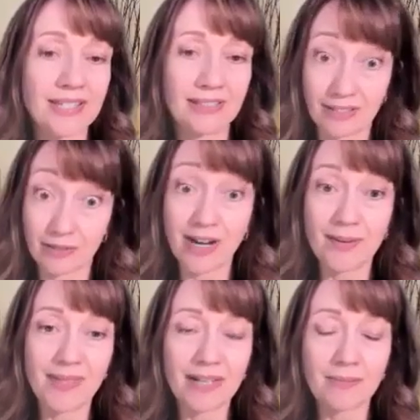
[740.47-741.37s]
and
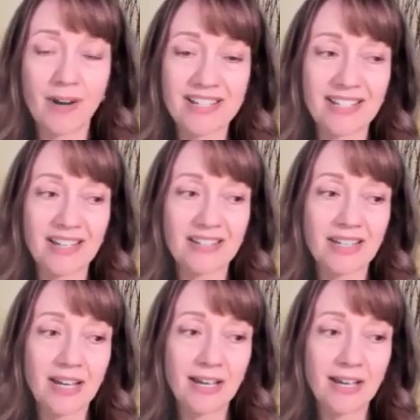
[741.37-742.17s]
describe that process.